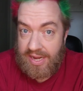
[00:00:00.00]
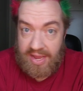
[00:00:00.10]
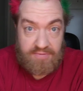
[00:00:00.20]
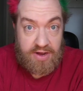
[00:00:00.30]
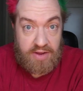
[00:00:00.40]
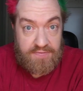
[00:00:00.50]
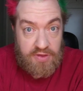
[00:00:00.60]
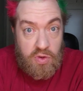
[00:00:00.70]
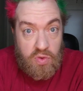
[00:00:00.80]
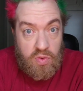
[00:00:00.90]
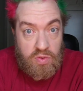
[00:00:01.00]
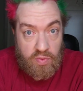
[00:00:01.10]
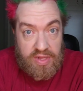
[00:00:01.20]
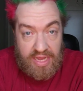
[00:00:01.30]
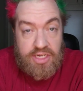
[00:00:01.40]
And I have very few
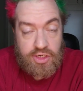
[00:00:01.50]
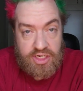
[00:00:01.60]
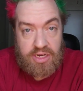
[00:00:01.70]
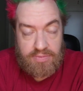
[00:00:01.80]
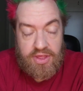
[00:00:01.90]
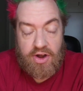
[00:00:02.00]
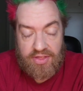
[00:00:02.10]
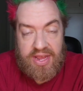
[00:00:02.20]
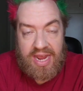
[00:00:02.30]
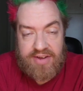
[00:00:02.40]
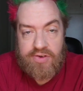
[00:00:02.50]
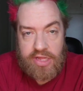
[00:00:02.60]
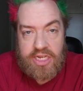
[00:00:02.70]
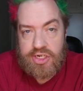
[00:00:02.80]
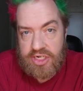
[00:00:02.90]
relationships that are the kind of
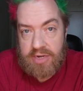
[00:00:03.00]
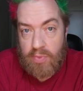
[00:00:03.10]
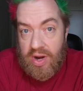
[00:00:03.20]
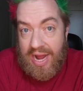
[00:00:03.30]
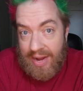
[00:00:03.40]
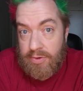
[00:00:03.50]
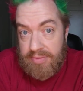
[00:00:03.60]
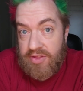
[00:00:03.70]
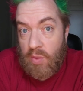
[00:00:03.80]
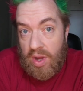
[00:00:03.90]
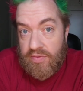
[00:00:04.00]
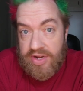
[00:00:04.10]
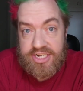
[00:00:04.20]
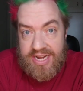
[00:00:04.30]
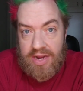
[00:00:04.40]
relationship where I would be the one
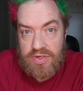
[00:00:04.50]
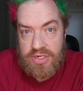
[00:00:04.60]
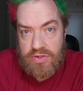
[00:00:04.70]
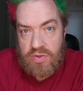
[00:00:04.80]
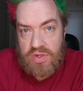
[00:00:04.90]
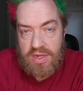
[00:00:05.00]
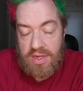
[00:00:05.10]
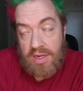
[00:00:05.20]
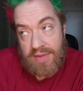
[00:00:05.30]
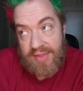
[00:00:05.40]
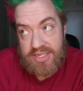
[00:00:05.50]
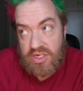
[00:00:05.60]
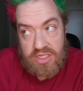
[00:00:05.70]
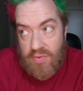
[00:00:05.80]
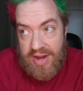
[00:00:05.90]
reached out to. And that's
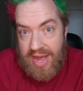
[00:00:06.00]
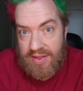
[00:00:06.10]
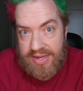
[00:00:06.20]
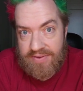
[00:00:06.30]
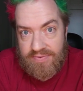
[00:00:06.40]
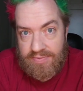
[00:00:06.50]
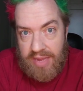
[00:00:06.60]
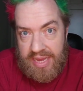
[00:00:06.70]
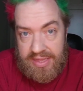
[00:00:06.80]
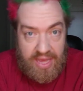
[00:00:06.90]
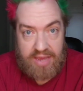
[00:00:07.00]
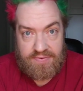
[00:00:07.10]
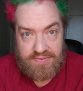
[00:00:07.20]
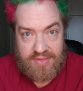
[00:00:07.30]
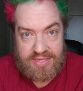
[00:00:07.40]
just the reality of my
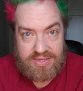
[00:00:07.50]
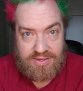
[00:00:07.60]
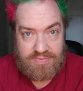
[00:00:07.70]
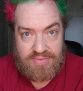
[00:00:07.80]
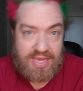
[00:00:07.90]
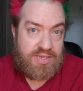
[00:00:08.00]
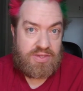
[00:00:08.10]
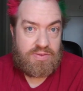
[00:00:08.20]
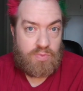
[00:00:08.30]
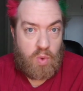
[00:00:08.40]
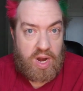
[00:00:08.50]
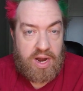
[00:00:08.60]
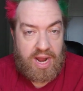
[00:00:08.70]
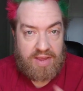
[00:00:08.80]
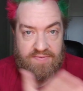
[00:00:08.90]
life. That's
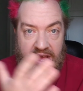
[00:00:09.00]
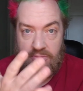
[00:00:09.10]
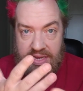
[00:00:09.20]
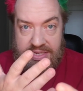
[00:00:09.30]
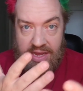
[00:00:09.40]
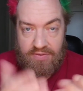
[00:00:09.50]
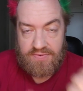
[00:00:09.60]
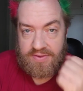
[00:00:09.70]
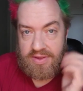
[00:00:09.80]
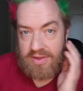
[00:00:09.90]
where I found myself.